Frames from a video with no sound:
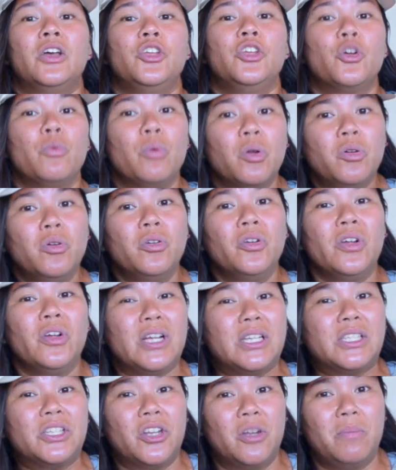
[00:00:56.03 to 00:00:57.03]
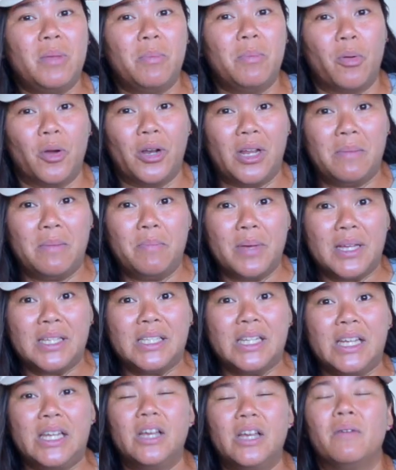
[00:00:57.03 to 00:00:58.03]
your recruiter is going to be pretty
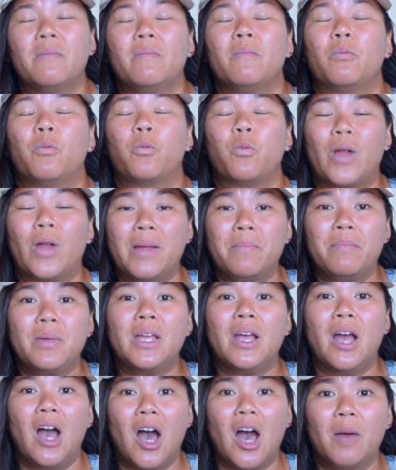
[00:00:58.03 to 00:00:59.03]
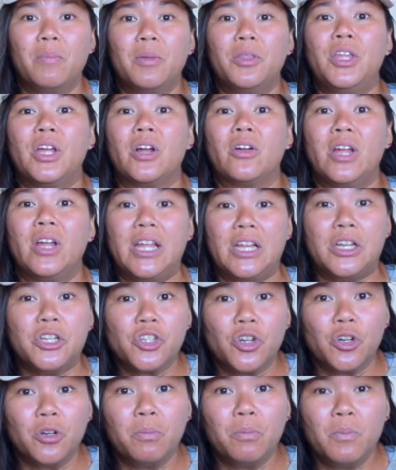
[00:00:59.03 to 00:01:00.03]
busy ramping up their
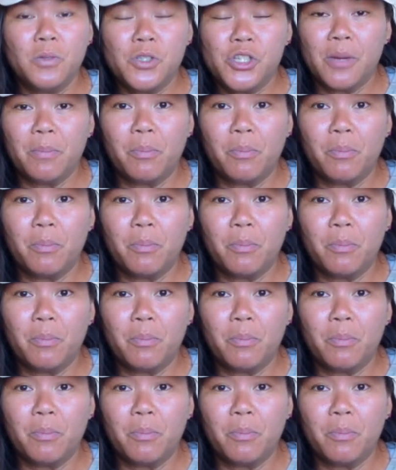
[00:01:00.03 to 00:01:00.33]
internship